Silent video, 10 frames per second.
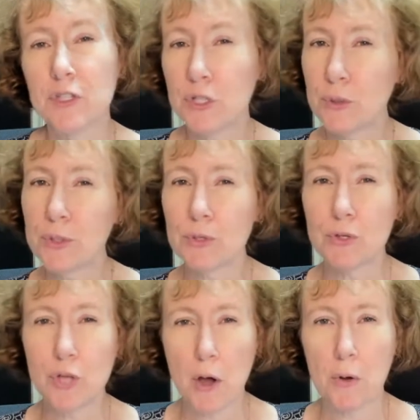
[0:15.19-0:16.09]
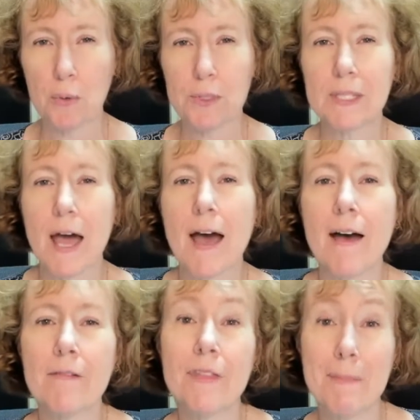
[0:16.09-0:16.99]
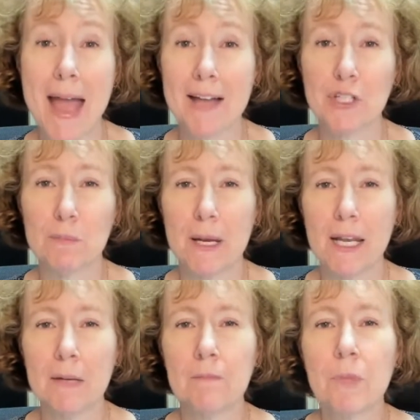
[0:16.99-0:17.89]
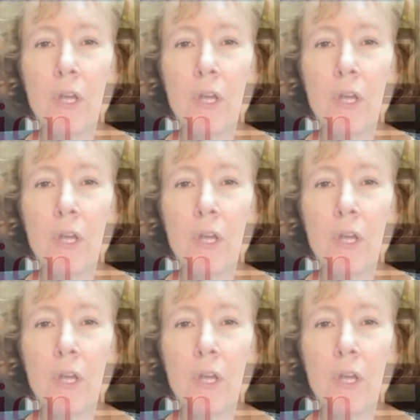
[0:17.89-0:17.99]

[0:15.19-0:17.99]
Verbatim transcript: do's and don'ts of the match meeting.